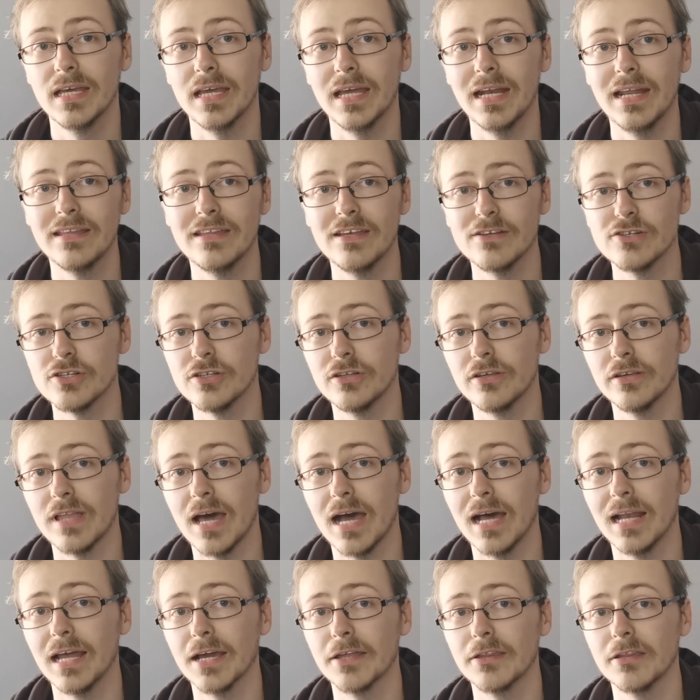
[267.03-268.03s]
In addition to
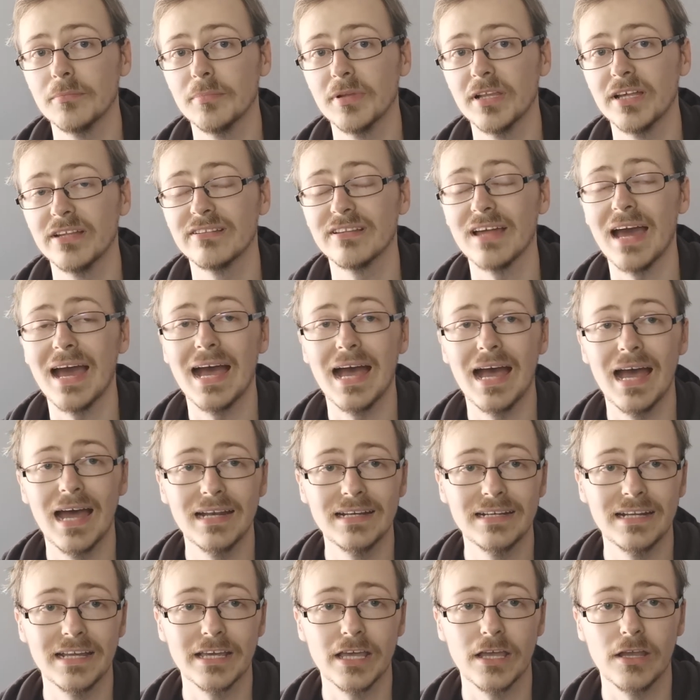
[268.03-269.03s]
that, Alexa Bliss
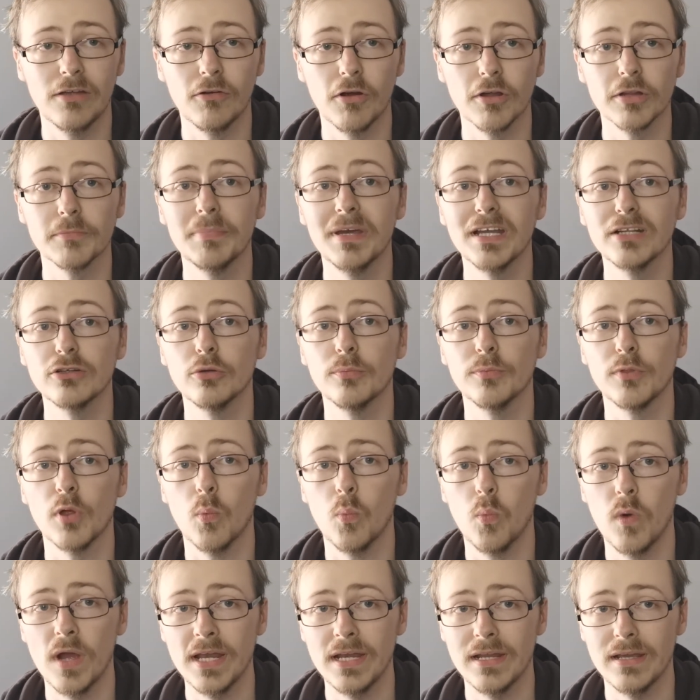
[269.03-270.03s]
and Nikki Cross picked up the
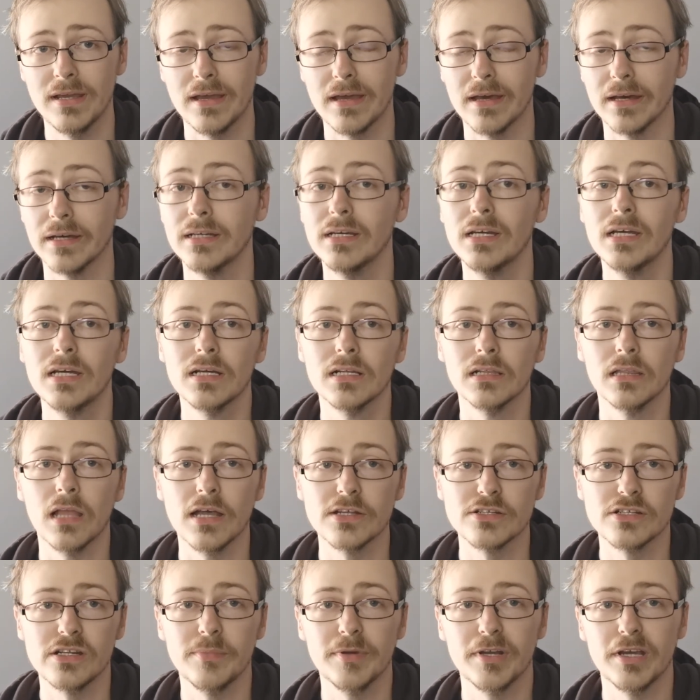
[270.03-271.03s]
win here,
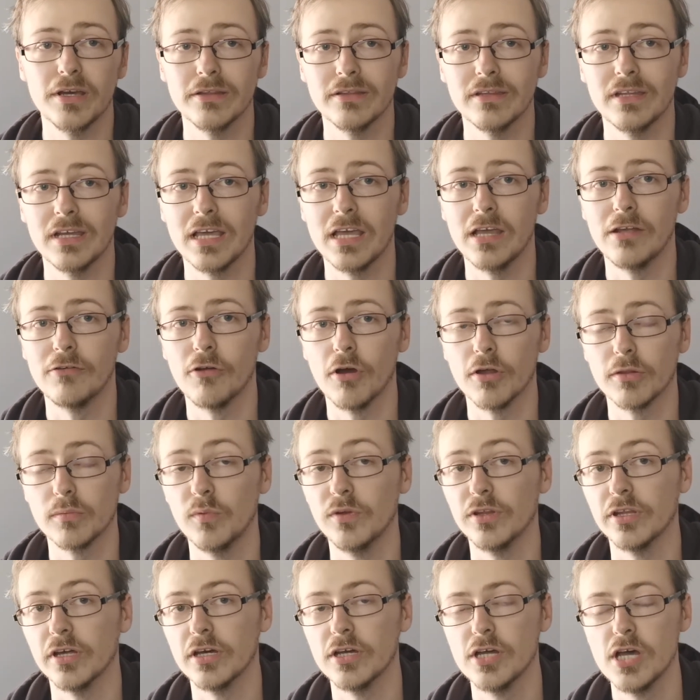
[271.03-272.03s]
largely because Nikki Cross
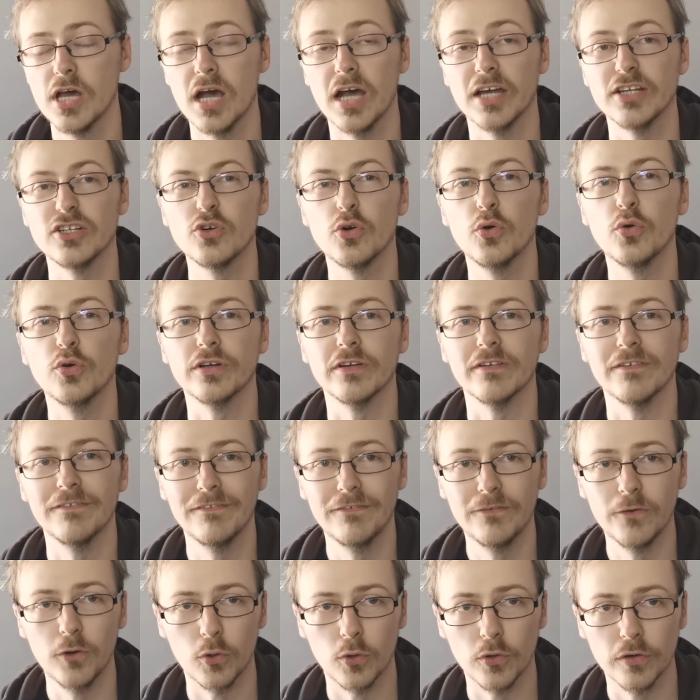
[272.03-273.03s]
was a, a tour de
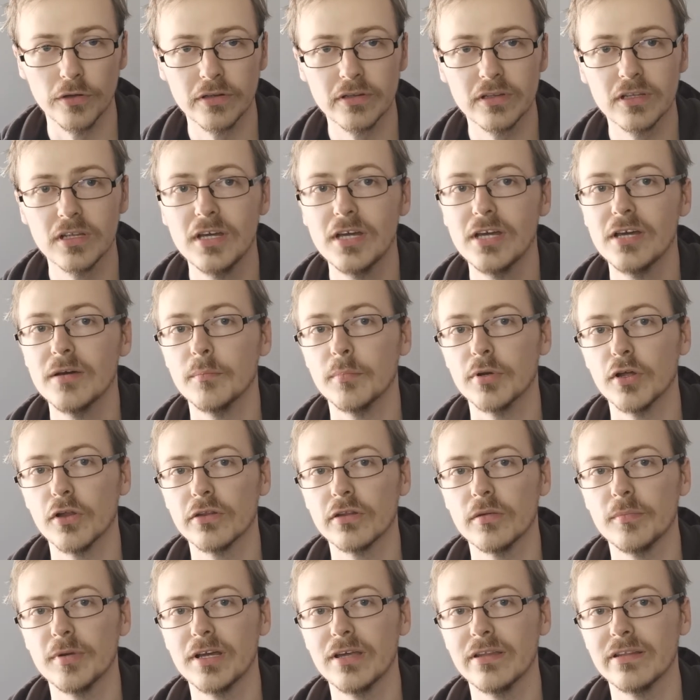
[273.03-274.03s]
force, but
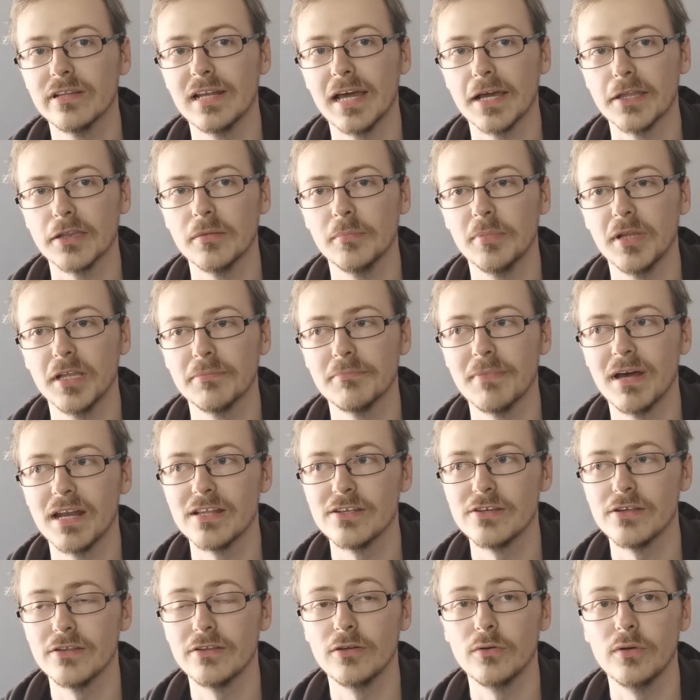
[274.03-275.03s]
also because Alexa Bliss
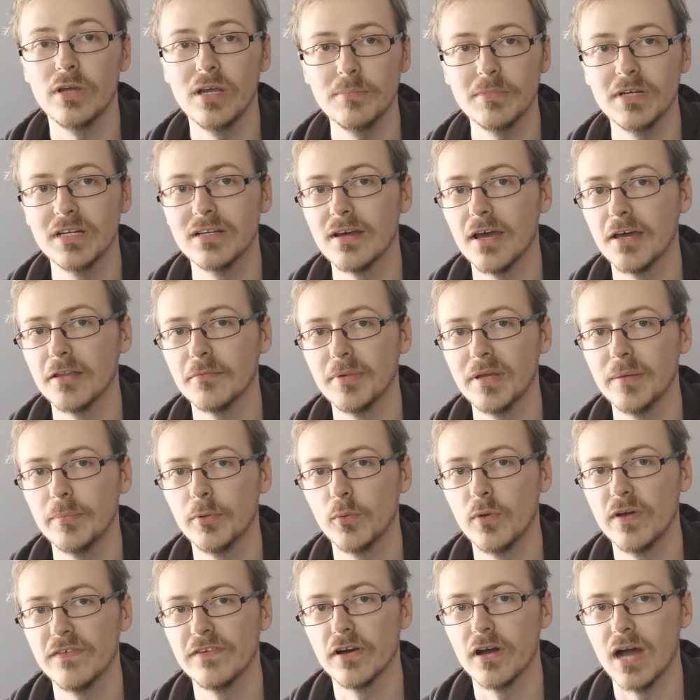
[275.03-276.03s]
manages to hypnotize
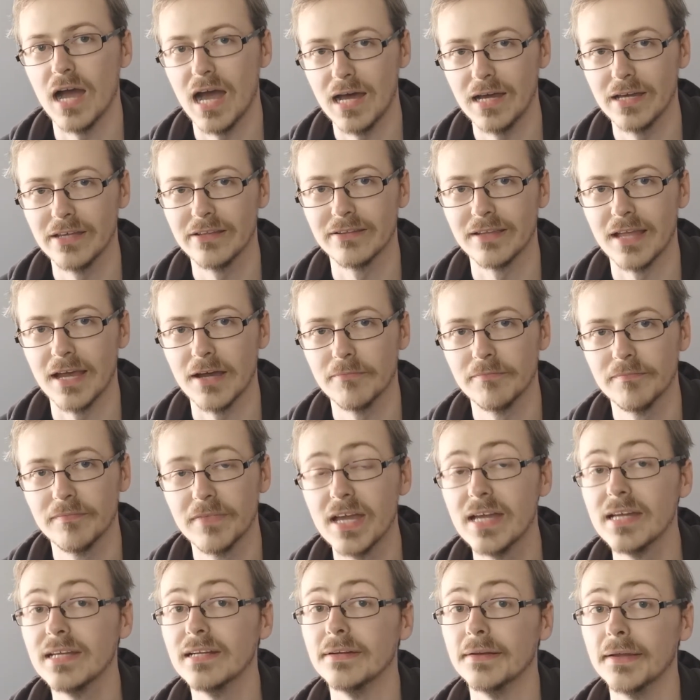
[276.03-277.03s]
people with her eyes now
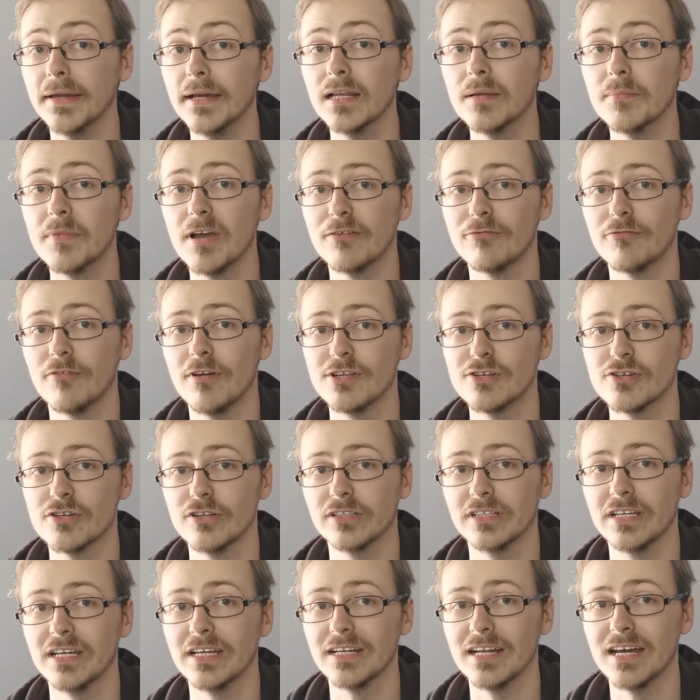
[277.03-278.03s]
nearly made
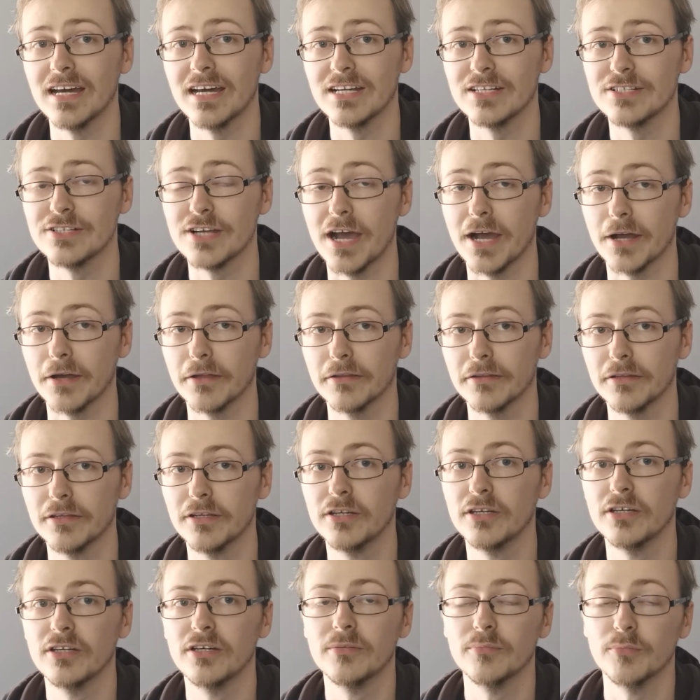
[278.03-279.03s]
Reginald hit Nia Jax,
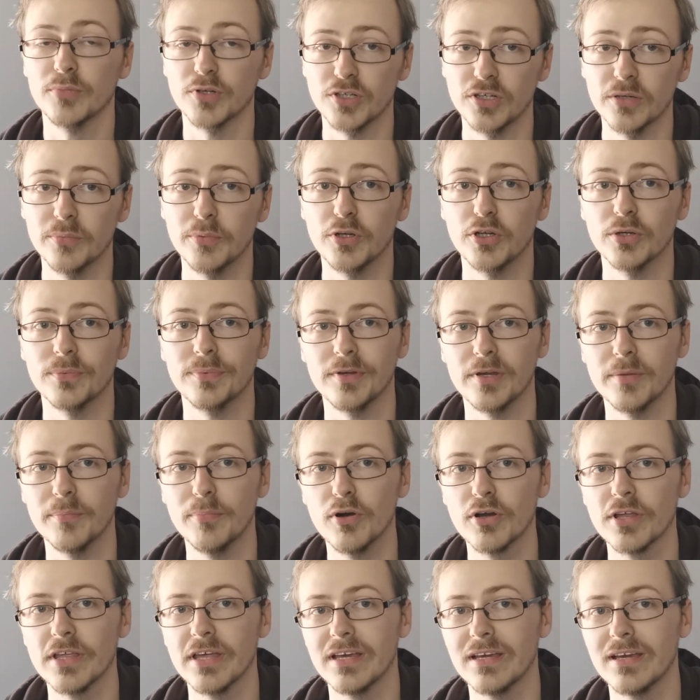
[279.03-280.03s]
but WWE
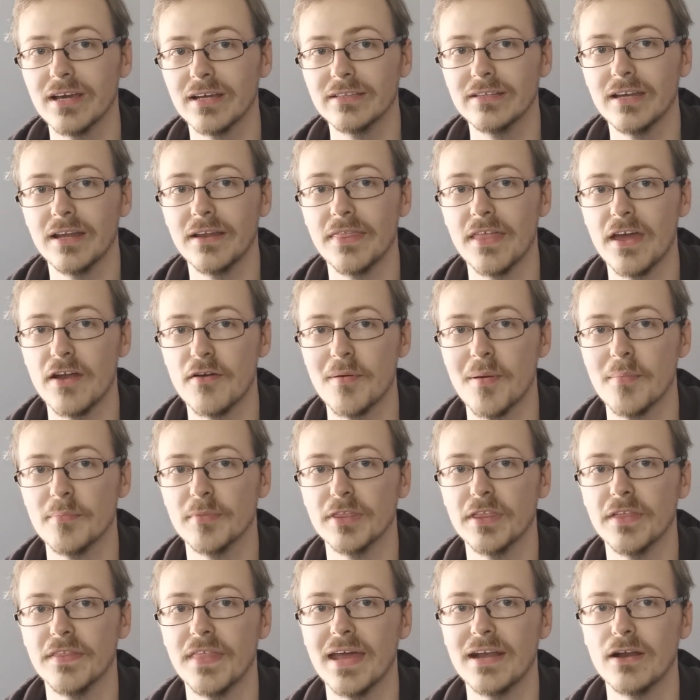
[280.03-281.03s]
booking kicked in and they
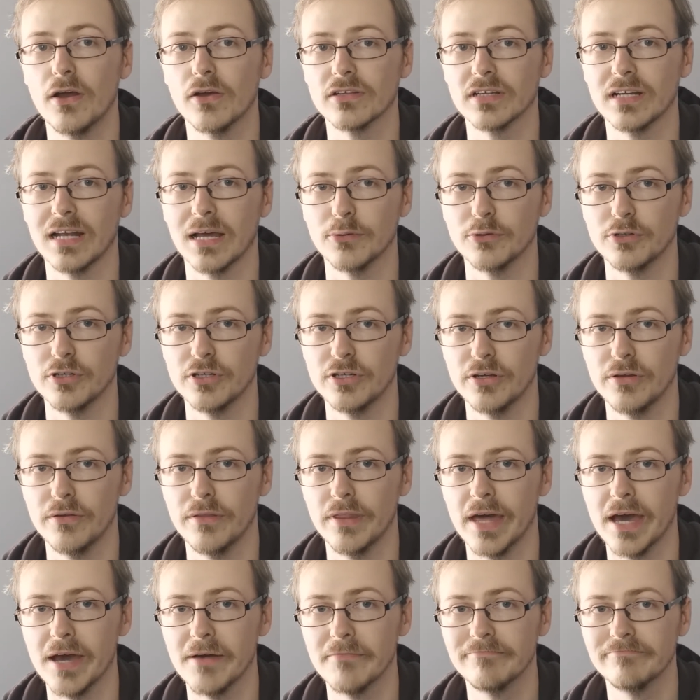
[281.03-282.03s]
remembered that they're not allowed to do
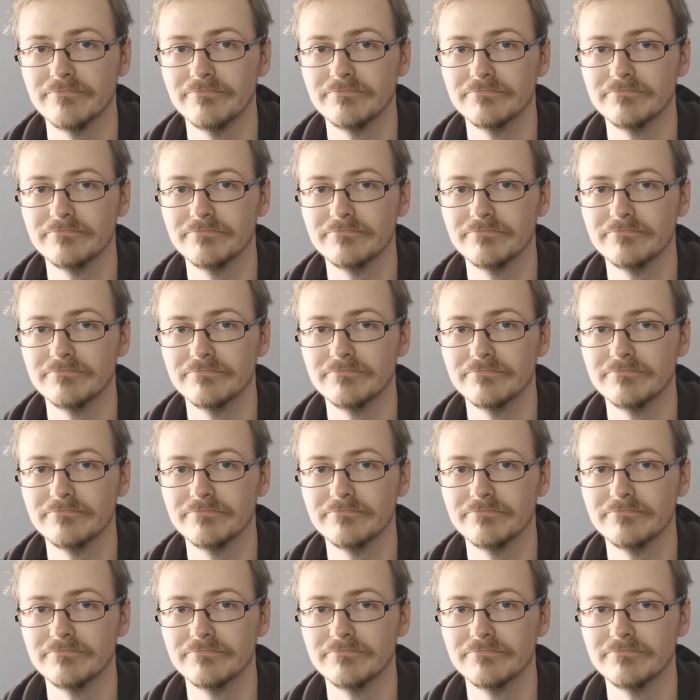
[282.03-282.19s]
that.